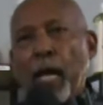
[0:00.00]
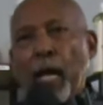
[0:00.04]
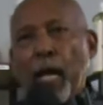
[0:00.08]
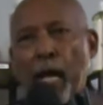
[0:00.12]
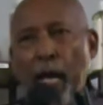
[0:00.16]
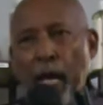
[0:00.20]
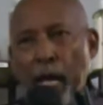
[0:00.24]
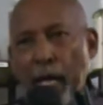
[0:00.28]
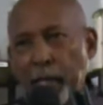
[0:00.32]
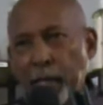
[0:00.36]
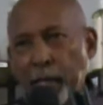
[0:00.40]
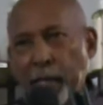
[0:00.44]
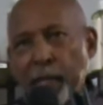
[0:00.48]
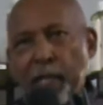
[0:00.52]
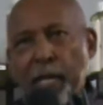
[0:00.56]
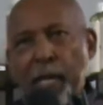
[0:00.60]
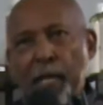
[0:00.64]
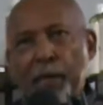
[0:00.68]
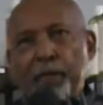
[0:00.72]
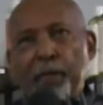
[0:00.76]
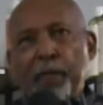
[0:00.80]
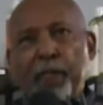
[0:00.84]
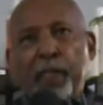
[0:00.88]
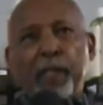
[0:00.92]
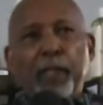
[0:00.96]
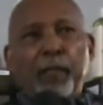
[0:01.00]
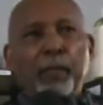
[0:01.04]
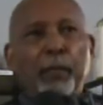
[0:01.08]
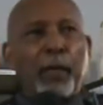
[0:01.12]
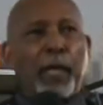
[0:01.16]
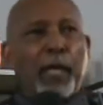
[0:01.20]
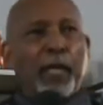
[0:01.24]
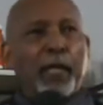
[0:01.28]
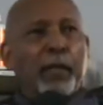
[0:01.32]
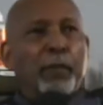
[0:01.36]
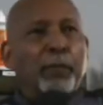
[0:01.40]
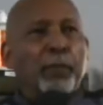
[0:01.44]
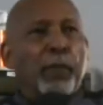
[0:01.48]
As an African
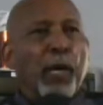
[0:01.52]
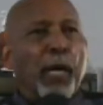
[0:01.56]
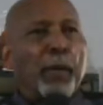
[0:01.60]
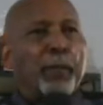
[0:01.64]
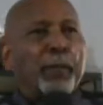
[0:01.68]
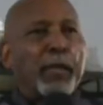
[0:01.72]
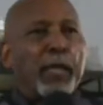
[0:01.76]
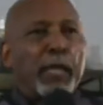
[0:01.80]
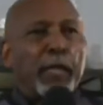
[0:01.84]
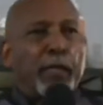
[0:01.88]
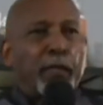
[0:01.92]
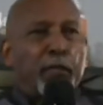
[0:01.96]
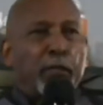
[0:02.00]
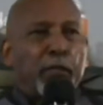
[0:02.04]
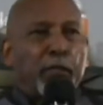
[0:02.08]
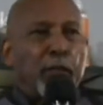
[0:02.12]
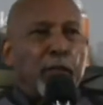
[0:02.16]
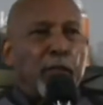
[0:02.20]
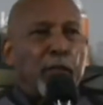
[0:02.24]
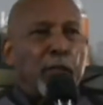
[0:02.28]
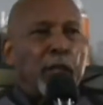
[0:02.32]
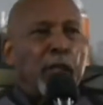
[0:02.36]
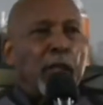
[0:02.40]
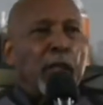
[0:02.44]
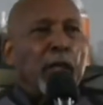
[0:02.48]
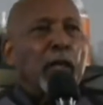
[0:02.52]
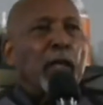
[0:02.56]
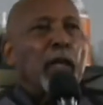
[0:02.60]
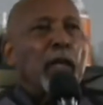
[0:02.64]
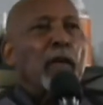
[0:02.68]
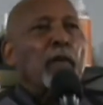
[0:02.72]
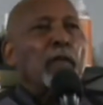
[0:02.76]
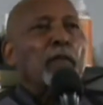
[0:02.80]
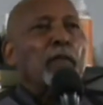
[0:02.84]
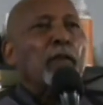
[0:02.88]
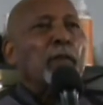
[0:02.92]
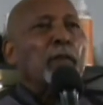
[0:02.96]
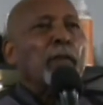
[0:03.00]
American population
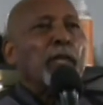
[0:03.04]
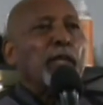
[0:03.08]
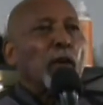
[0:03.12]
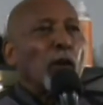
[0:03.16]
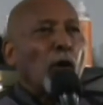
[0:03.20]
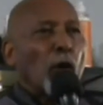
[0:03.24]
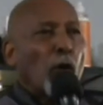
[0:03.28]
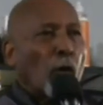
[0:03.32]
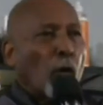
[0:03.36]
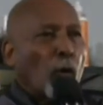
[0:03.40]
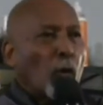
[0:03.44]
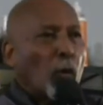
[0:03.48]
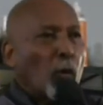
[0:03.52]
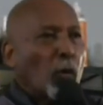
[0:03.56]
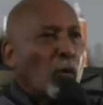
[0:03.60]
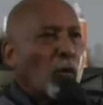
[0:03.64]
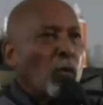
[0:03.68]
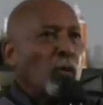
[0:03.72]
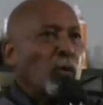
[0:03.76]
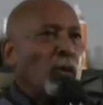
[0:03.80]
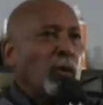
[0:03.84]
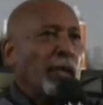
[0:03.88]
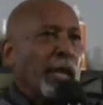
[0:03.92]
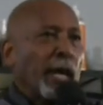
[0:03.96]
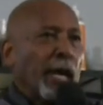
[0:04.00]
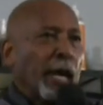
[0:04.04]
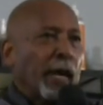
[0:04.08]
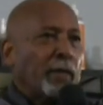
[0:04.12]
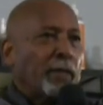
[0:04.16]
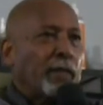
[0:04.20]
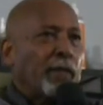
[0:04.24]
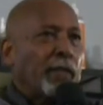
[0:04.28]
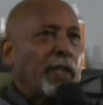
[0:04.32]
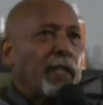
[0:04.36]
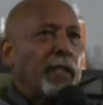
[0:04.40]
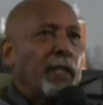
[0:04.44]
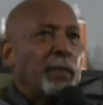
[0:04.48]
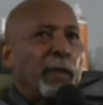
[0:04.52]
from an old
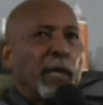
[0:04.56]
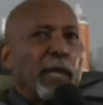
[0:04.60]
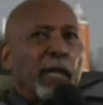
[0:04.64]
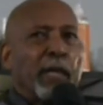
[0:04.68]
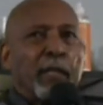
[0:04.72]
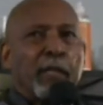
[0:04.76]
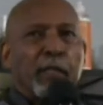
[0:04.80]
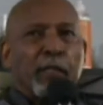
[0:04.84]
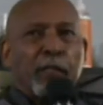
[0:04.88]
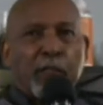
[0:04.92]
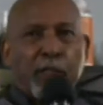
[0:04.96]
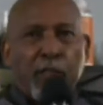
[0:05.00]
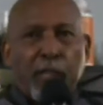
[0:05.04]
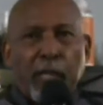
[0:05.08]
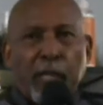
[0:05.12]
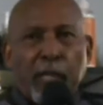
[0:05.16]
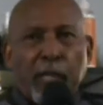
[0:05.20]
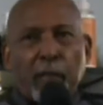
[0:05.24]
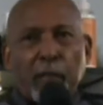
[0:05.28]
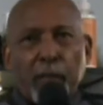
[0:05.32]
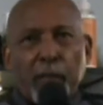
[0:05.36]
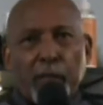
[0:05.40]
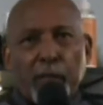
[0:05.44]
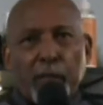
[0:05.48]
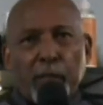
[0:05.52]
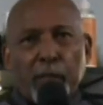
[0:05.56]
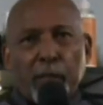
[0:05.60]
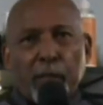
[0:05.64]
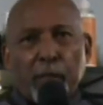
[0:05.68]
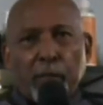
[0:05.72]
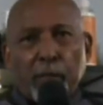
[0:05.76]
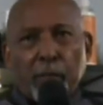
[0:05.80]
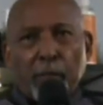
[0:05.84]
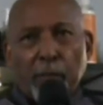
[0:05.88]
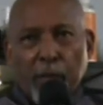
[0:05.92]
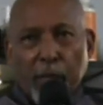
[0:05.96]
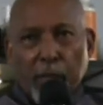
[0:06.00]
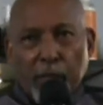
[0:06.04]
African American settlement,
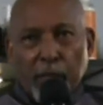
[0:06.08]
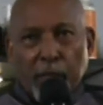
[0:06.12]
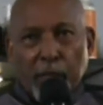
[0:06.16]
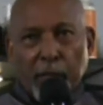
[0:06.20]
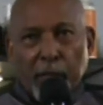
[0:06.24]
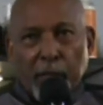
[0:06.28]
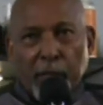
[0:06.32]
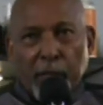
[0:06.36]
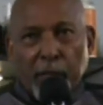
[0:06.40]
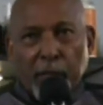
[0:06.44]
Maryland,